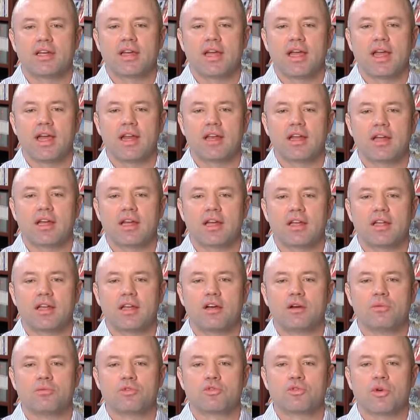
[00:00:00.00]
and it, it, can
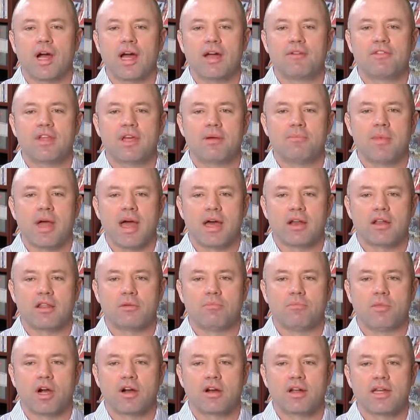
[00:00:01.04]
help drive them out of the
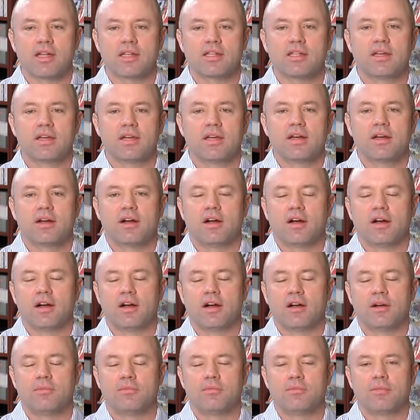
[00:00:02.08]
market.
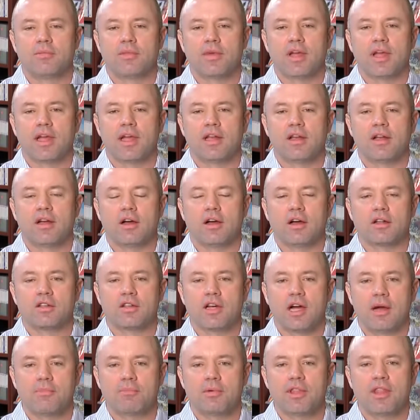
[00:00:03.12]
Um, and on
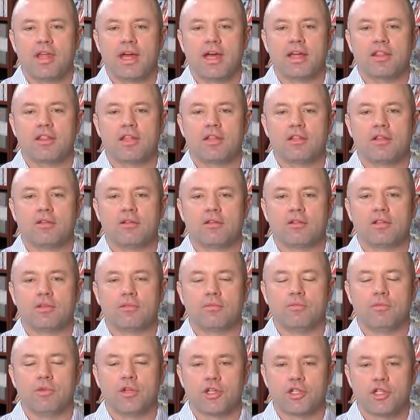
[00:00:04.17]
top of that, then the, the
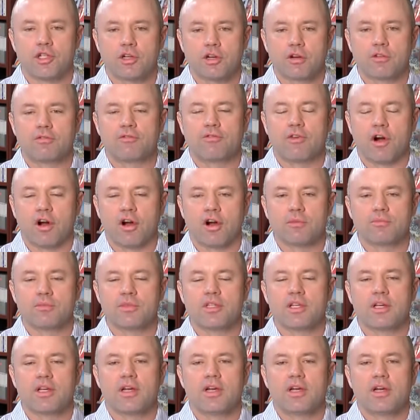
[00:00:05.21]
insured
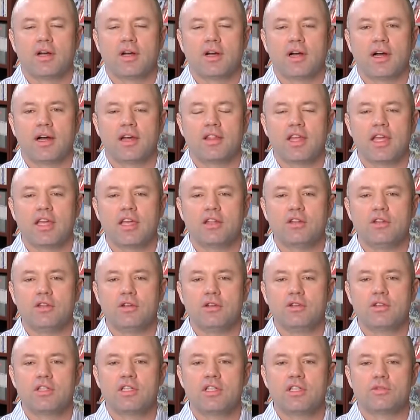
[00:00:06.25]
farms, uh, they can
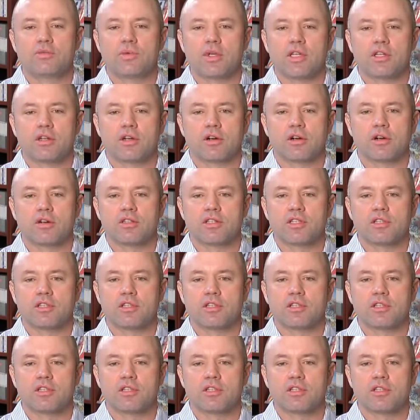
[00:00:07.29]
use these returns,